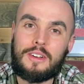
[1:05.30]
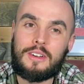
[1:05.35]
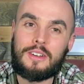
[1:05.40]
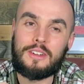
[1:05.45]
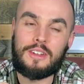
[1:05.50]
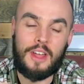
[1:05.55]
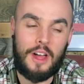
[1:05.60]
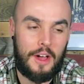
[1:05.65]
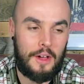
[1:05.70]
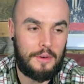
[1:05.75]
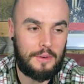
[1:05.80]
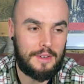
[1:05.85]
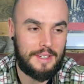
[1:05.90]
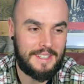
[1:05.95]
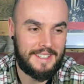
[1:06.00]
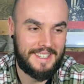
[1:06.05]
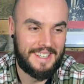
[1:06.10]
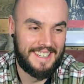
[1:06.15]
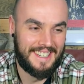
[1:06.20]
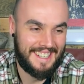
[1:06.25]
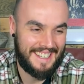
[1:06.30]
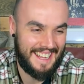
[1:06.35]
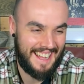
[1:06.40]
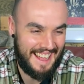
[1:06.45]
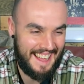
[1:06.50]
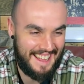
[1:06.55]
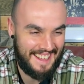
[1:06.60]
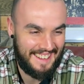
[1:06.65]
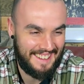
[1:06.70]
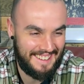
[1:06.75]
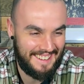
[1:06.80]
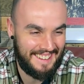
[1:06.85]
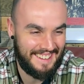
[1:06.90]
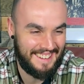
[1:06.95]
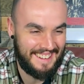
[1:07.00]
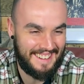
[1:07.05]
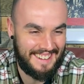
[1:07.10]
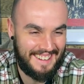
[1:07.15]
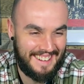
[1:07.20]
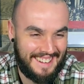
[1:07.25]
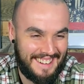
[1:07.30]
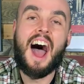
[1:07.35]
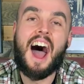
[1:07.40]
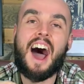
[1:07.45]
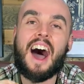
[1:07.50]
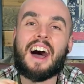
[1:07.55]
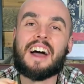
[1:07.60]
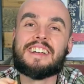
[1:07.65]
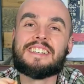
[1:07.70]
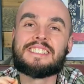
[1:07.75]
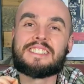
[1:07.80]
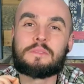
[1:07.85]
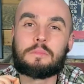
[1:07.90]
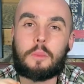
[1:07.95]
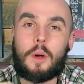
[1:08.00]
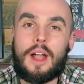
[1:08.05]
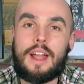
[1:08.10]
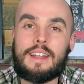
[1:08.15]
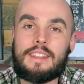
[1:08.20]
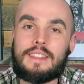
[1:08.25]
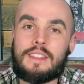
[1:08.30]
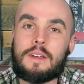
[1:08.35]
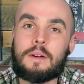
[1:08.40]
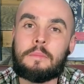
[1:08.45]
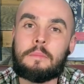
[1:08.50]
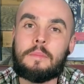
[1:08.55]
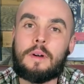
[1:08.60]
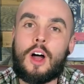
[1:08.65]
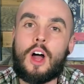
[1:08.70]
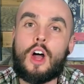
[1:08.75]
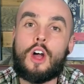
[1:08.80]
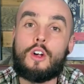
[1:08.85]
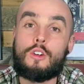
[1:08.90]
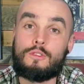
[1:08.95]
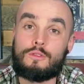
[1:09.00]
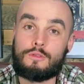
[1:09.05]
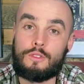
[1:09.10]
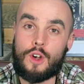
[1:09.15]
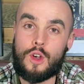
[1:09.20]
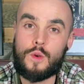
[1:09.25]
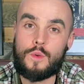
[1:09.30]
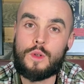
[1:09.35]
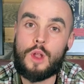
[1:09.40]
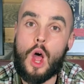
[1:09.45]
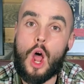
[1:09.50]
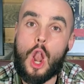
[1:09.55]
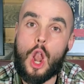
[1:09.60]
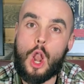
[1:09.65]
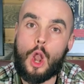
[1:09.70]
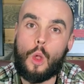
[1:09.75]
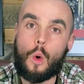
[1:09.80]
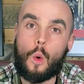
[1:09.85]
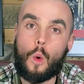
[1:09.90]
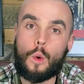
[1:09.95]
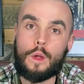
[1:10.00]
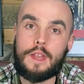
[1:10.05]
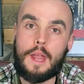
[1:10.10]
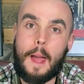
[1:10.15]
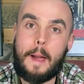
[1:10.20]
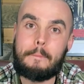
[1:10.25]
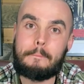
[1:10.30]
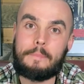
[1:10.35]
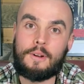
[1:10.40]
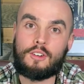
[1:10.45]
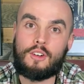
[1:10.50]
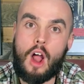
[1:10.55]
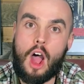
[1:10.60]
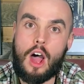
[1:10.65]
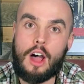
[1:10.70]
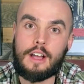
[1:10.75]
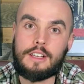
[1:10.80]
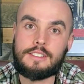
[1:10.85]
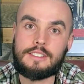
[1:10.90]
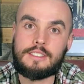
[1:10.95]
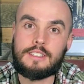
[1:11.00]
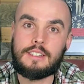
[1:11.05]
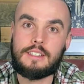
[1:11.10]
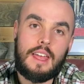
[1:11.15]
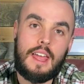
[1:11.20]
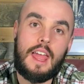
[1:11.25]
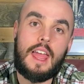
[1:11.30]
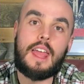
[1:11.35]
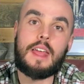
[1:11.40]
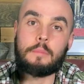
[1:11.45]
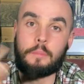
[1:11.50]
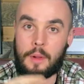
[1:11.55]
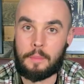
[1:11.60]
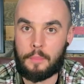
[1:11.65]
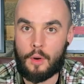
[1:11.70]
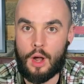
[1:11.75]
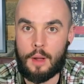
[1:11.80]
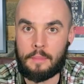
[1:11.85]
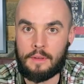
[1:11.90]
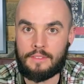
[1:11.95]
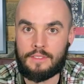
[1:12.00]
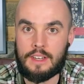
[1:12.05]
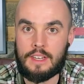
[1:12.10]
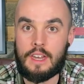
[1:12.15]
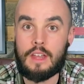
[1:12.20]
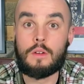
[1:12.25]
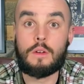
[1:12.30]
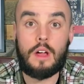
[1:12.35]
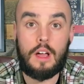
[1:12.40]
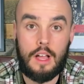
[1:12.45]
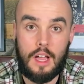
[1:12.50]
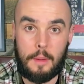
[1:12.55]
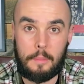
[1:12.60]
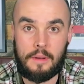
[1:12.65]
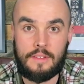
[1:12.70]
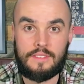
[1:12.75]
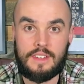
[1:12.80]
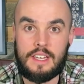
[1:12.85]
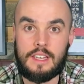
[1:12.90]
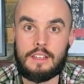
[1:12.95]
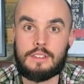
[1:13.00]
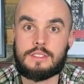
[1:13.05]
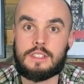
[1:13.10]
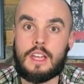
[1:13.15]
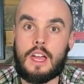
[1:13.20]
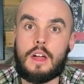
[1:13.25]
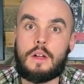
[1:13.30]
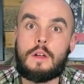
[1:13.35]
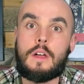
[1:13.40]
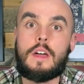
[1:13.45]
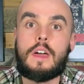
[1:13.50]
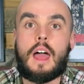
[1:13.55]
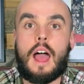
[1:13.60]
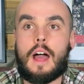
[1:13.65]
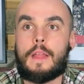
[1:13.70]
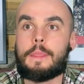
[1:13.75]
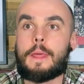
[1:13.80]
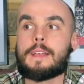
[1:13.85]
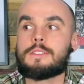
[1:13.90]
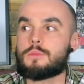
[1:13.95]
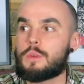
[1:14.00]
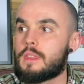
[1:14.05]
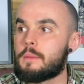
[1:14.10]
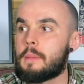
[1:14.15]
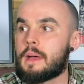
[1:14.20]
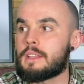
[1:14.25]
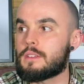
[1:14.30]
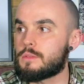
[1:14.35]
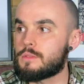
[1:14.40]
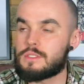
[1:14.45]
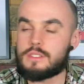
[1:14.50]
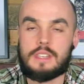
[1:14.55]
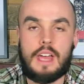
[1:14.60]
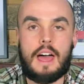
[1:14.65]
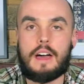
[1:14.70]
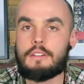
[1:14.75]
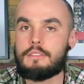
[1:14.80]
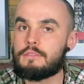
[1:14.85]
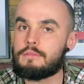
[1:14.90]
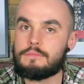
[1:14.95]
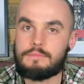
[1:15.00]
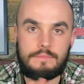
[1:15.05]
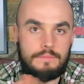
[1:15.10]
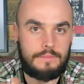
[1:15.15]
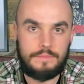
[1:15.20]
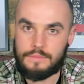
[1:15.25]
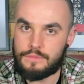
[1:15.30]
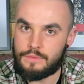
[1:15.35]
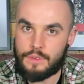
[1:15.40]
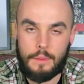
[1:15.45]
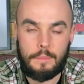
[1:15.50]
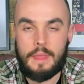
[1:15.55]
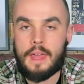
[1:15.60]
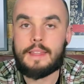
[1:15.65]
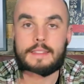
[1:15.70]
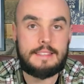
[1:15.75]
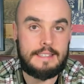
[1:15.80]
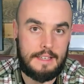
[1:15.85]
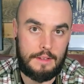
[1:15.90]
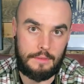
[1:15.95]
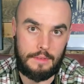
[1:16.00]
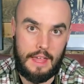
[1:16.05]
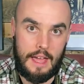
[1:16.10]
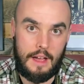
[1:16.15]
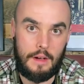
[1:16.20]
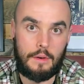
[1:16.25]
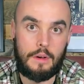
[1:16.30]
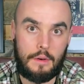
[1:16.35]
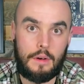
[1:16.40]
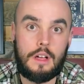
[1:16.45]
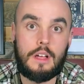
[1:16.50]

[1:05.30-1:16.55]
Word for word: No. I sprayed them Rune Lord Brass in my priming video a couple of videos ago, and that's where the metal sat from then till now.